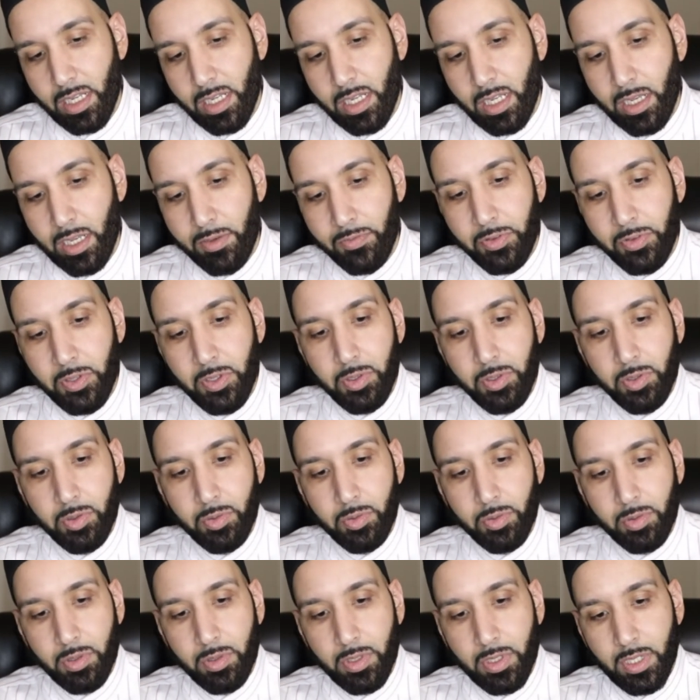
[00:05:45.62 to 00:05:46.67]
If
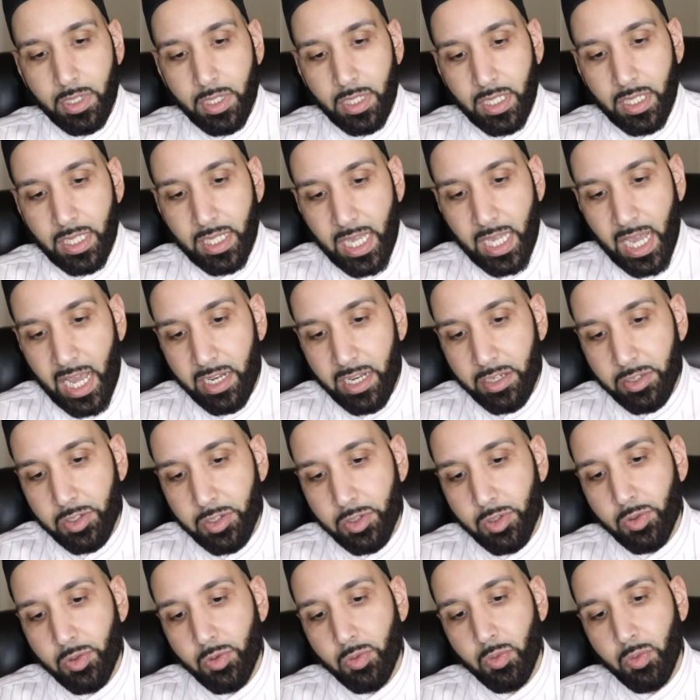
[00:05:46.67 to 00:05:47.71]
you can't
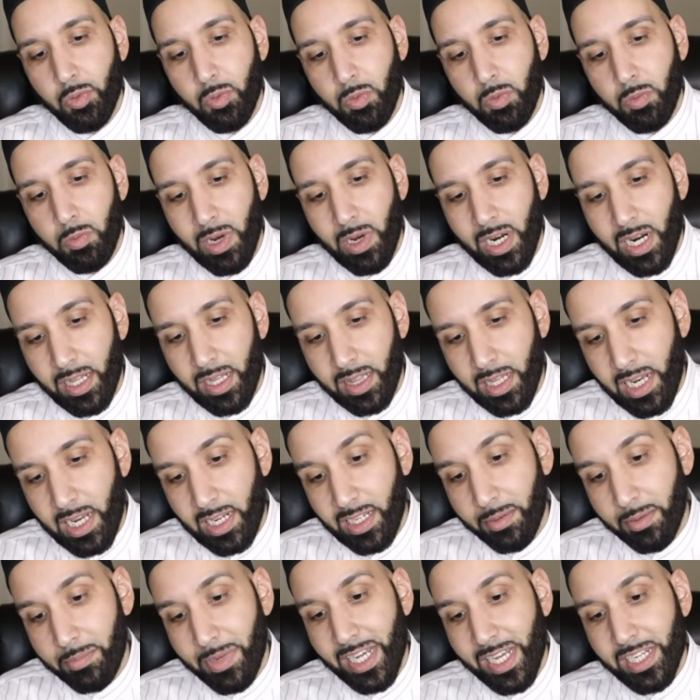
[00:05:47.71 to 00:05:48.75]
do what Allah
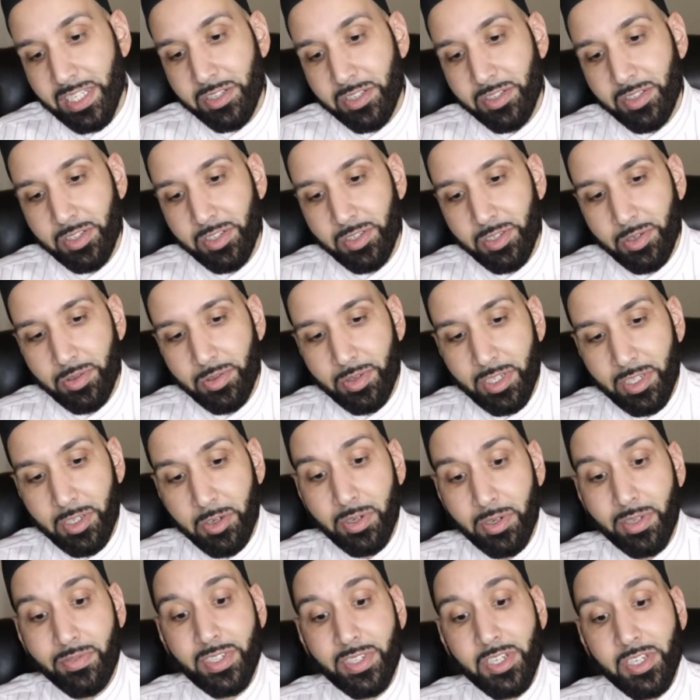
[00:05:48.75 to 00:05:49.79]
commands you to do, then
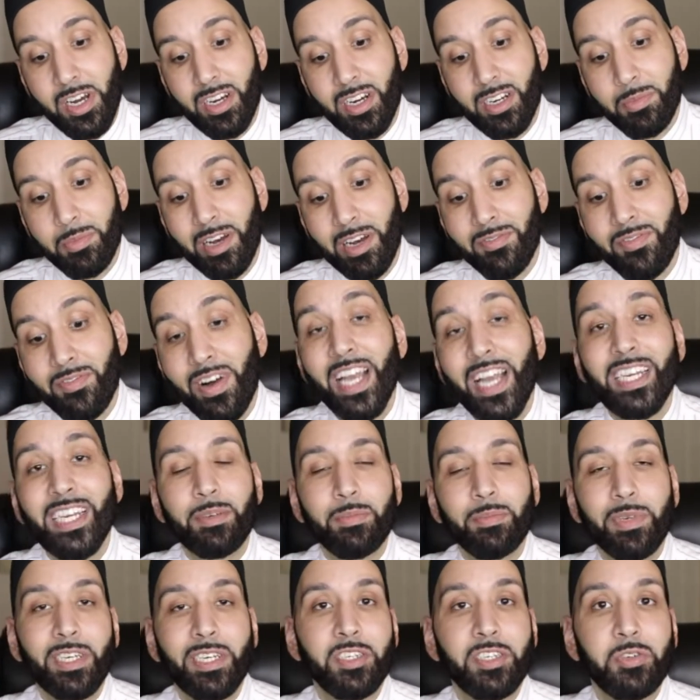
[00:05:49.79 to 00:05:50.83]
don't even talk about
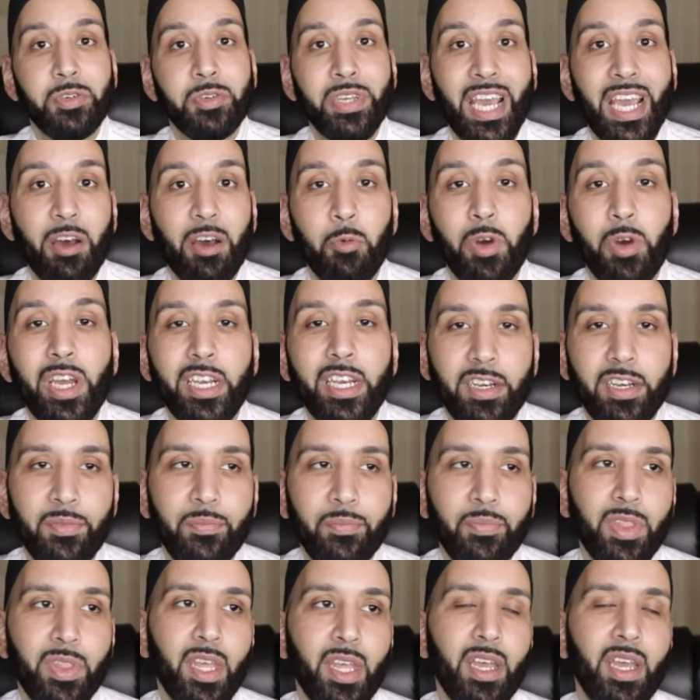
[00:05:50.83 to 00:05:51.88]
fighting because you can't win.
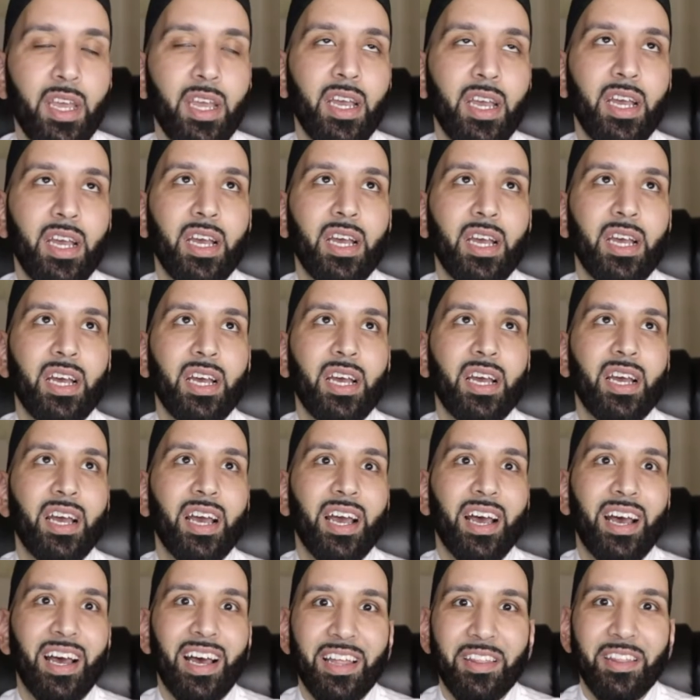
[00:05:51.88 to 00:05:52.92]

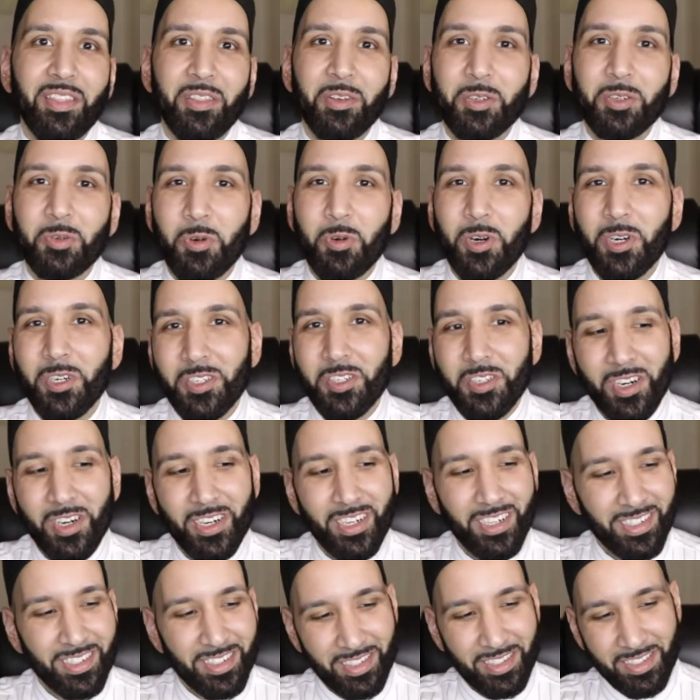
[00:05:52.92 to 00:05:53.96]
Those words
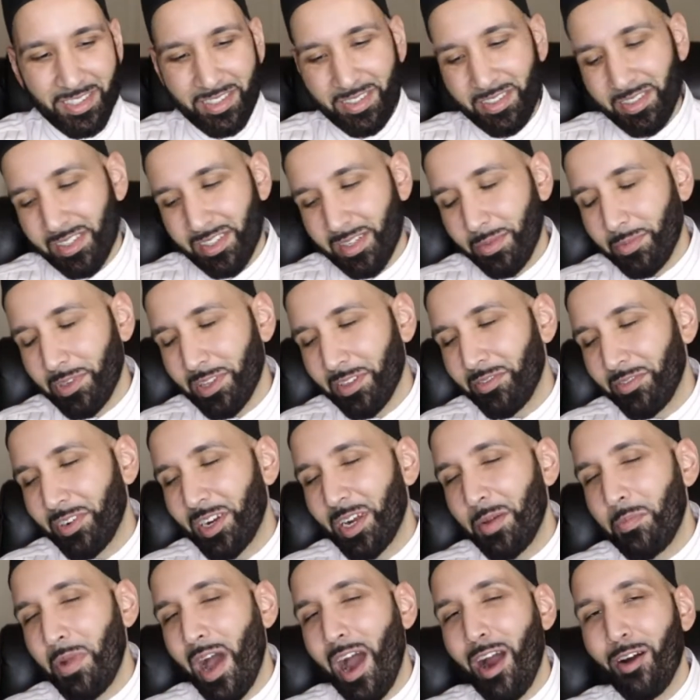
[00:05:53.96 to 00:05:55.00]
are some of the
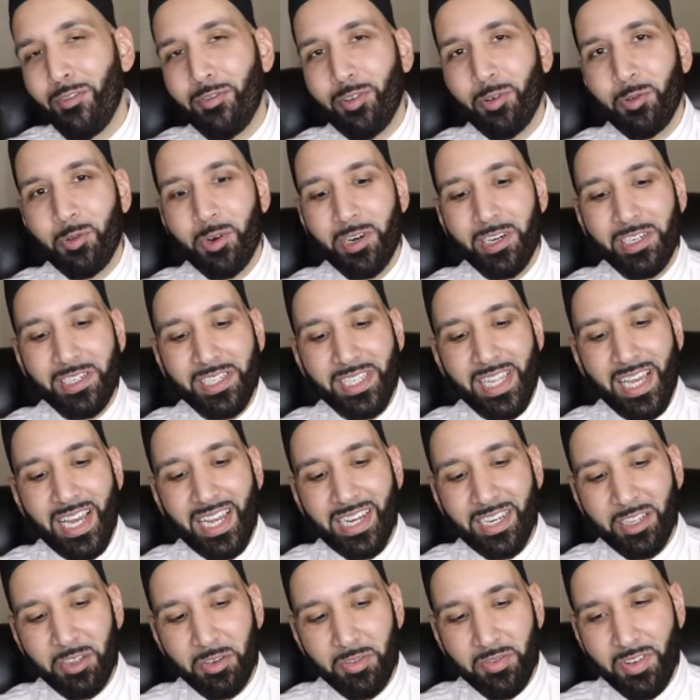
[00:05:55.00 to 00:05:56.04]
very powerful words
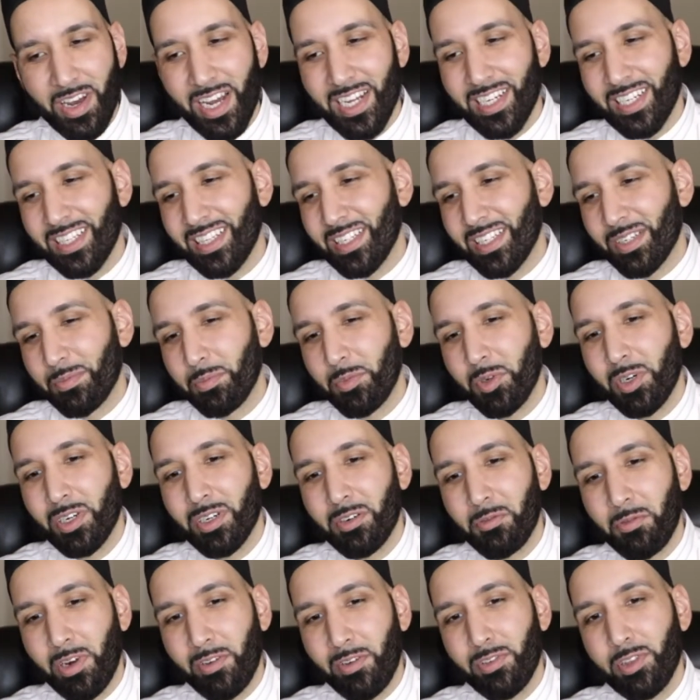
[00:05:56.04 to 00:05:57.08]
that you find in this
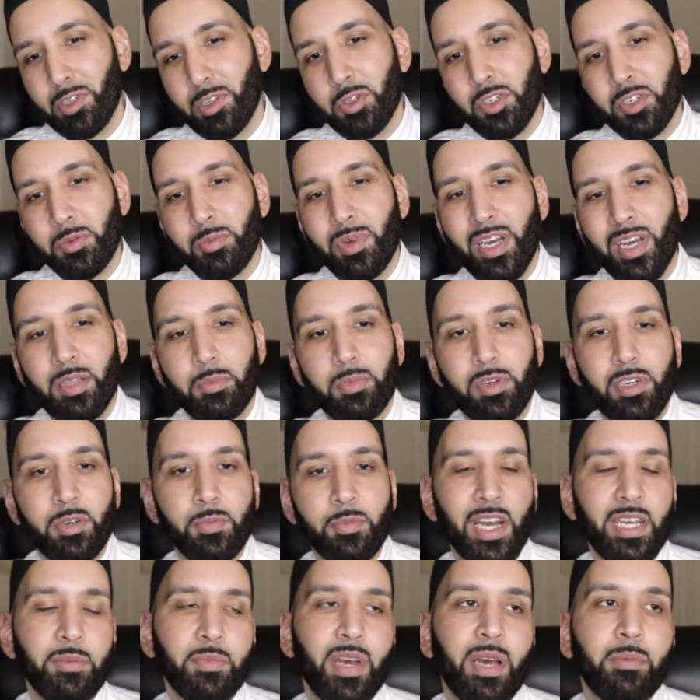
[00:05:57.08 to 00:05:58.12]
book, Revolution by the Book
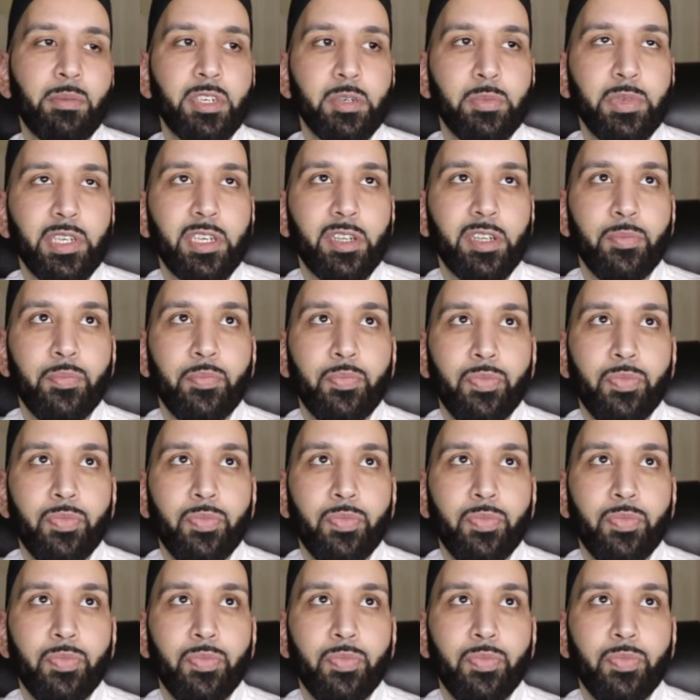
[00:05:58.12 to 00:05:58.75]
by Imam Jameel.